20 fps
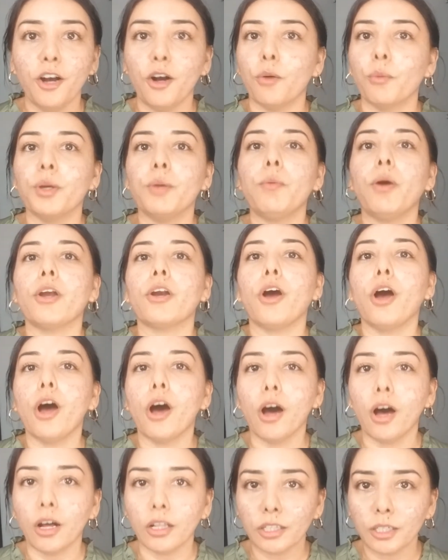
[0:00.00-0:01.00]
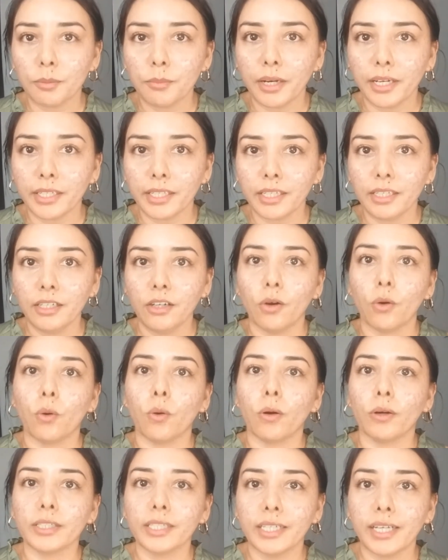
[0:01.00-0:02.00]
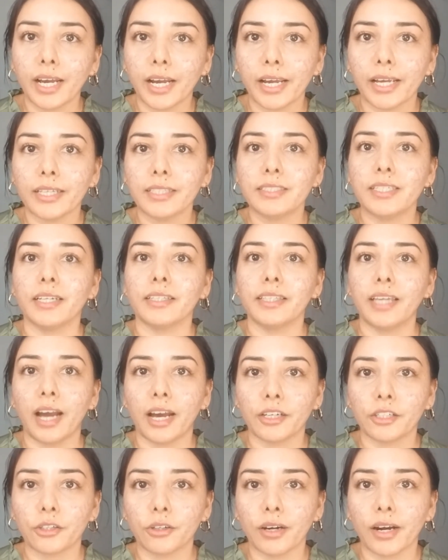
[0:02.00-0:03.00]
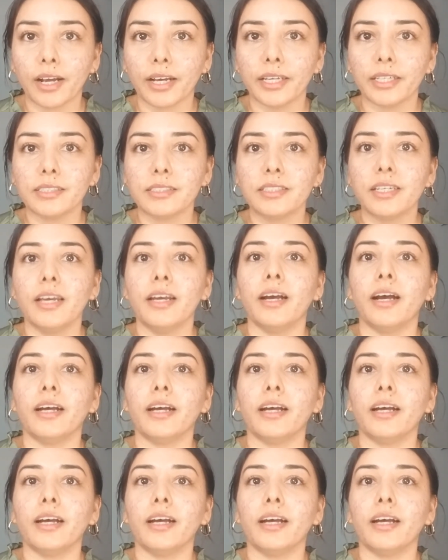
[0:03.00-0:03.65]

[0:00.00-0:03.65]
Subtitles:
We want all our money organized, categorized.